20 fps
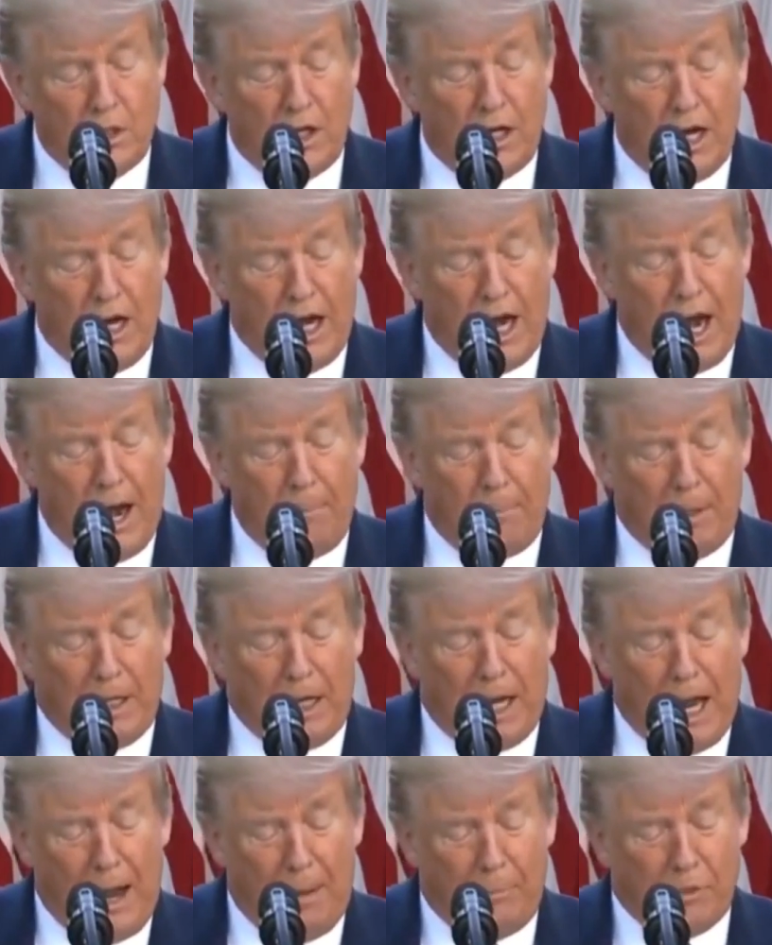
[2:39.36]
Today,
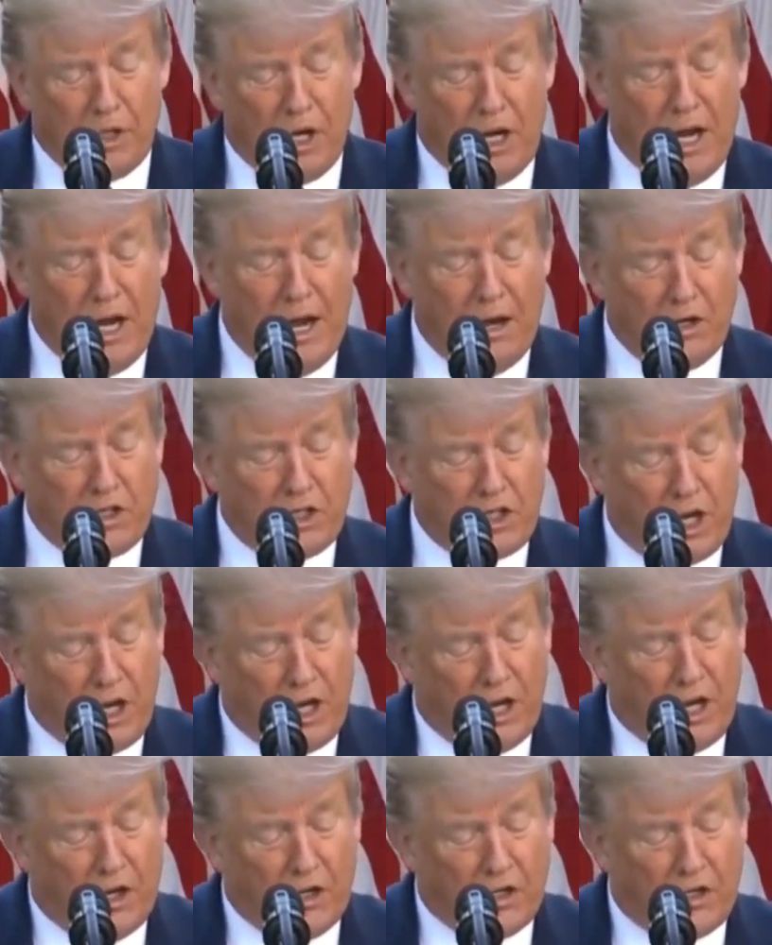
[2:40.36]
Abbott Labs announced
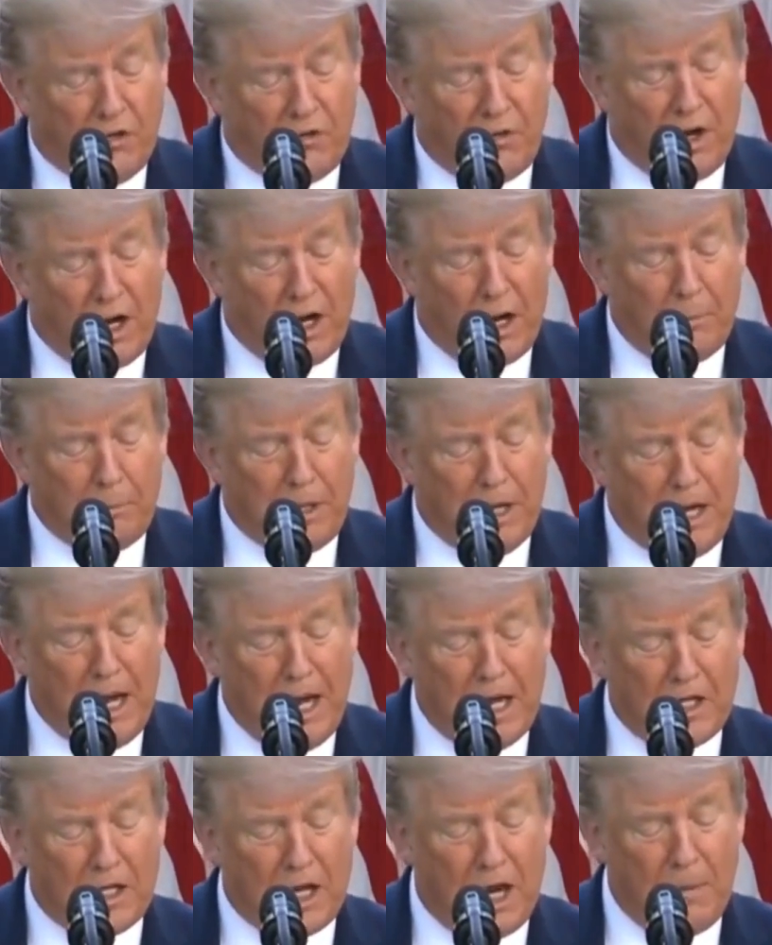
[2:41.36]
that it has developed
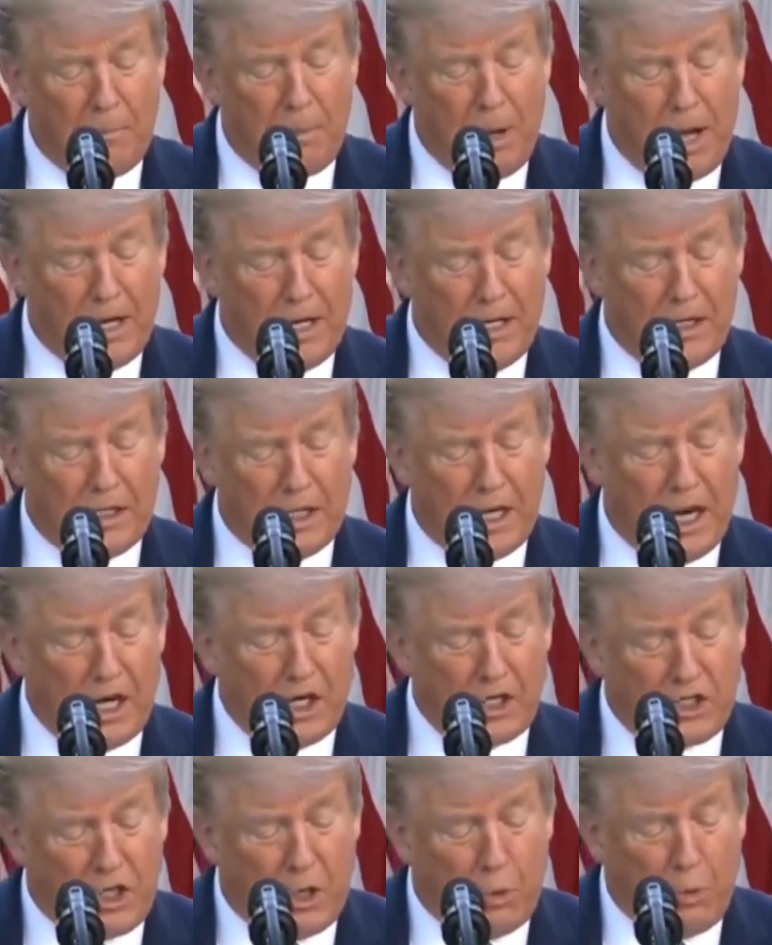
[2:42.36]
an antibody
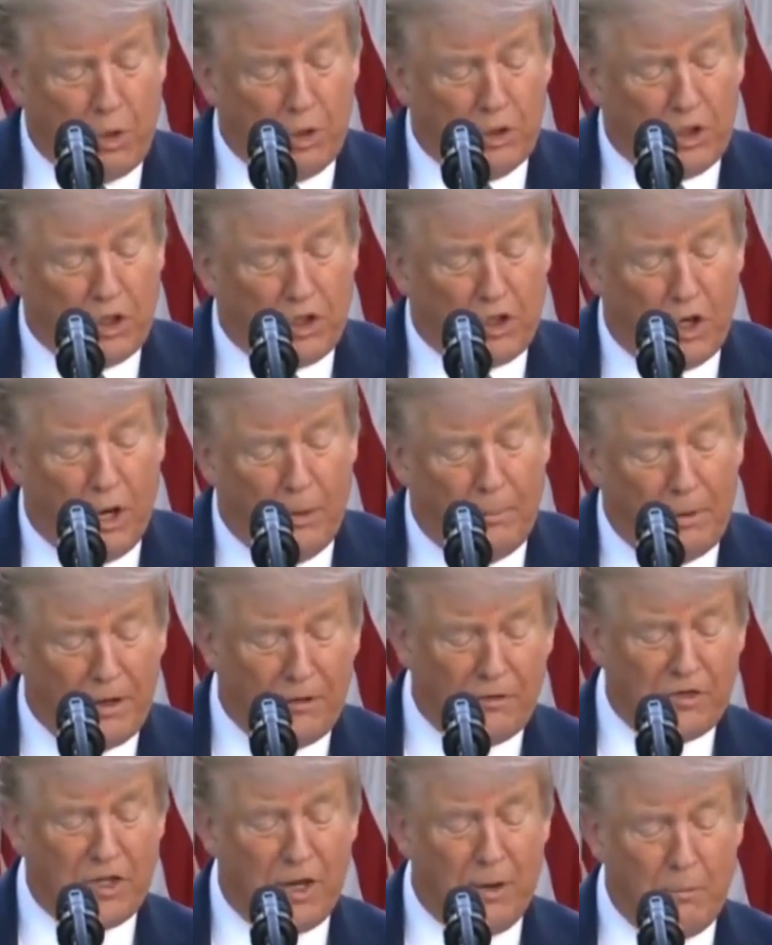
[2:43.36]
test that will
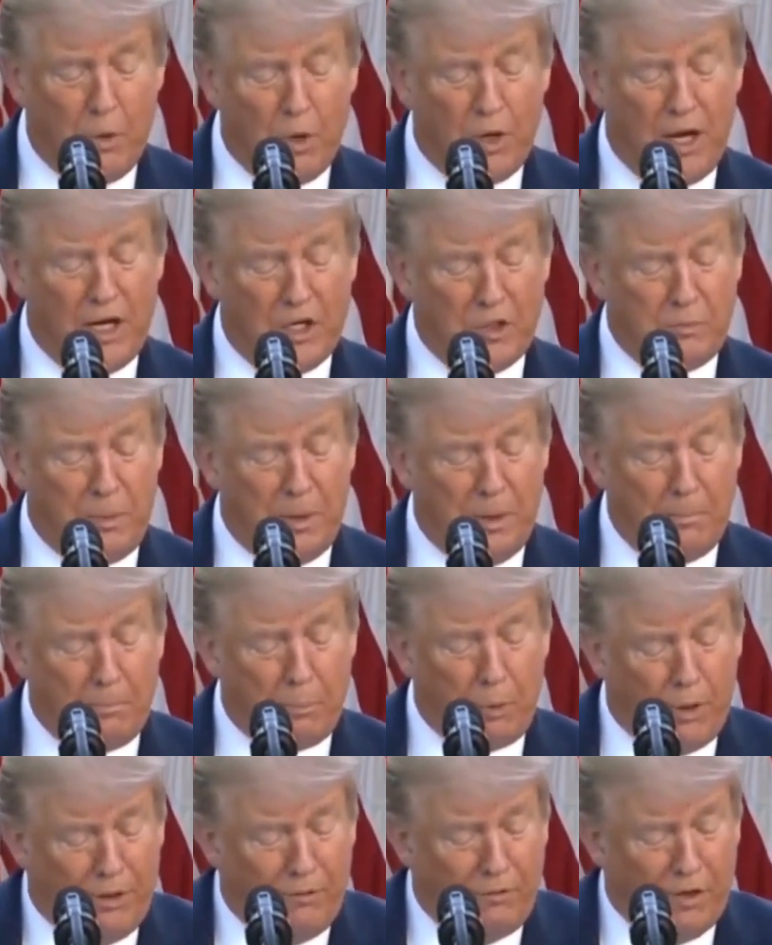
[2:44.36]
determine if someone has
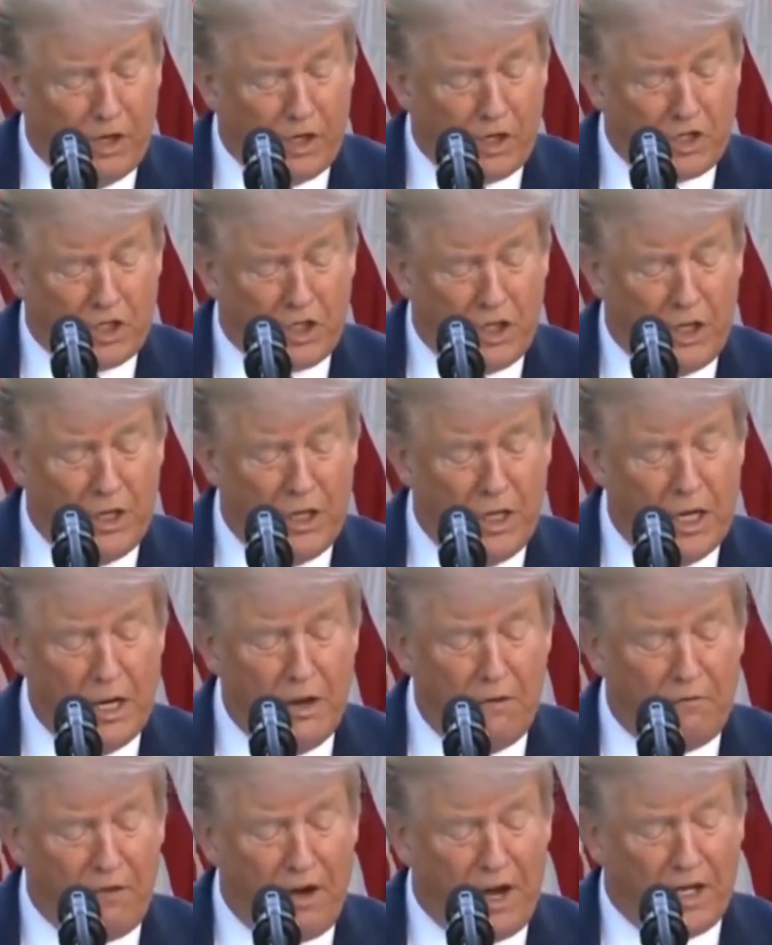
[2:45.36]
been previously
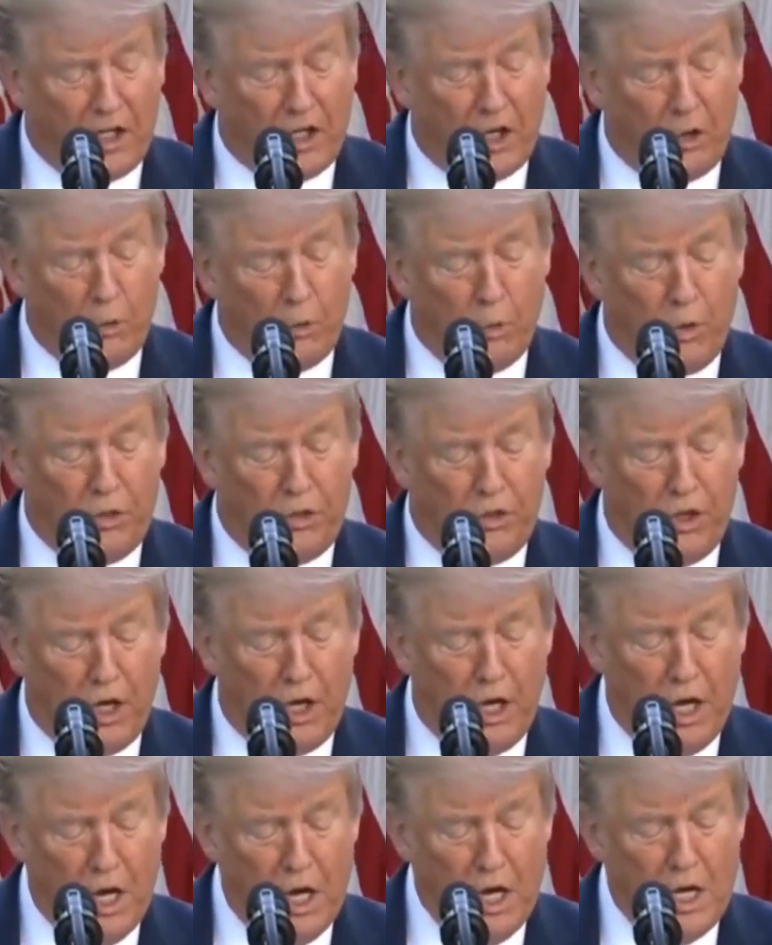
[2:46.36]
infected with
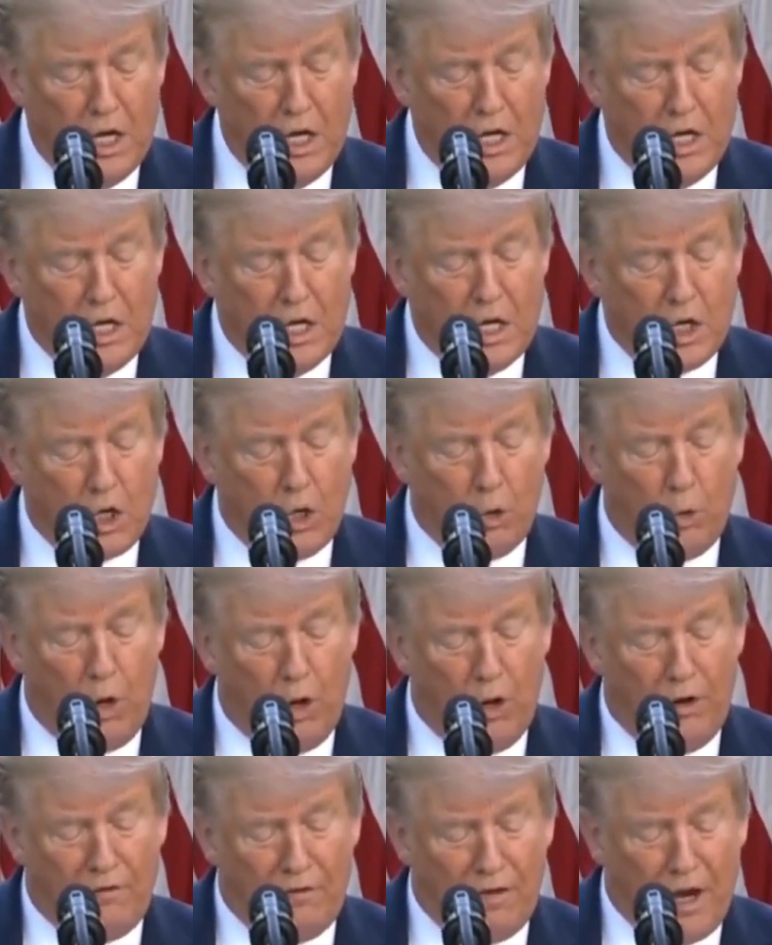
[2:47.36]
the
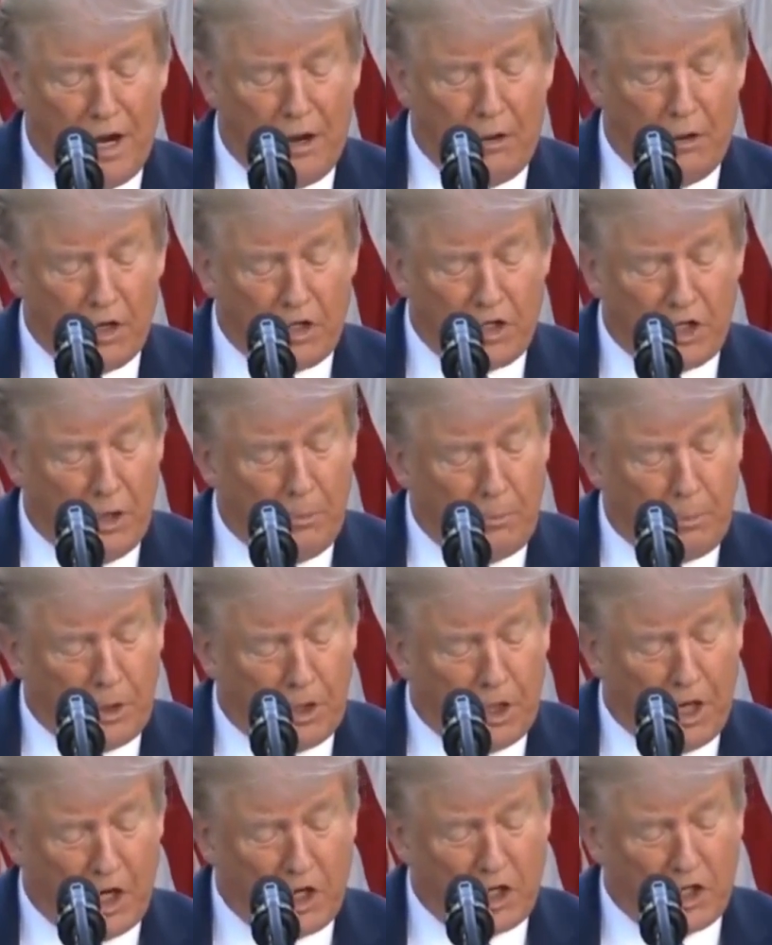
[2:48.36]
coronavirus and
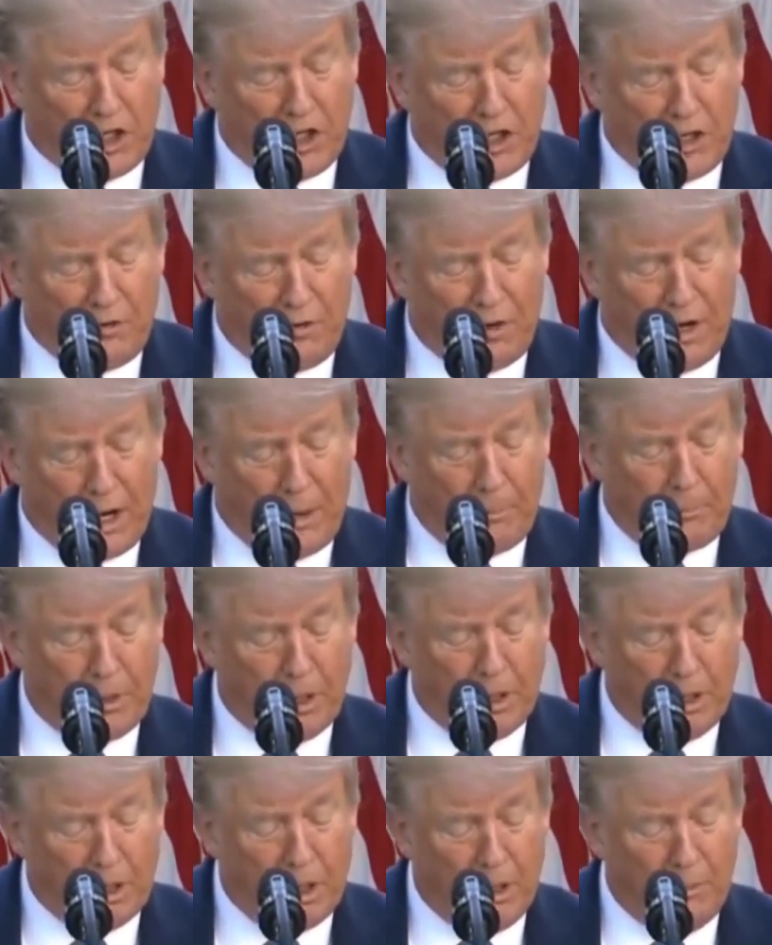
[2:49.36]
potentially
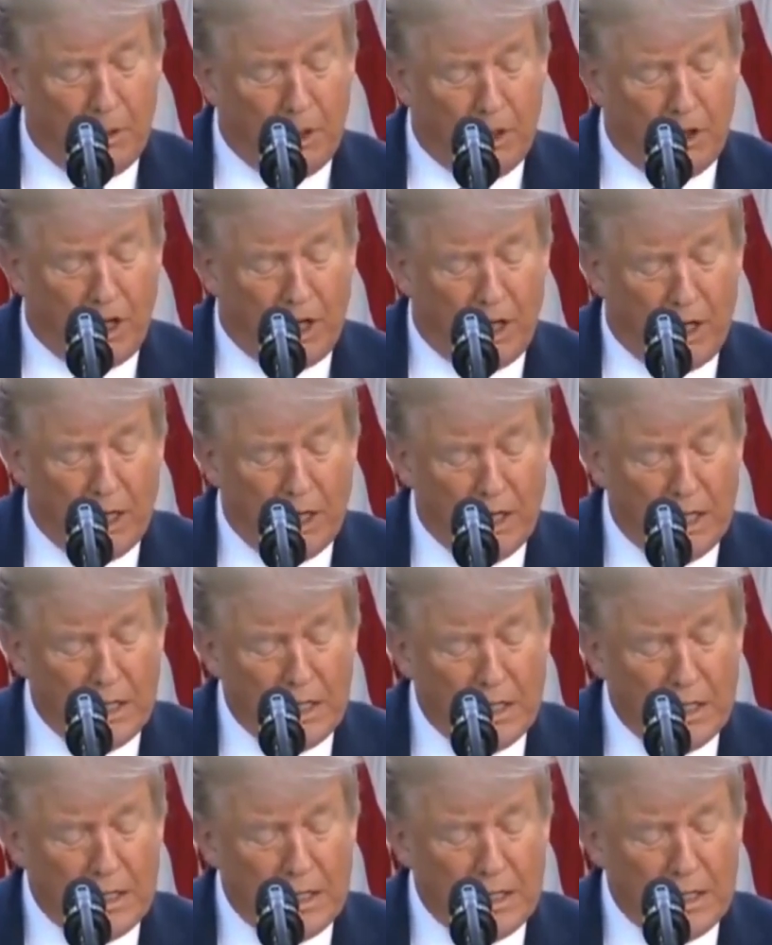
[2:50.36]
developed immunity.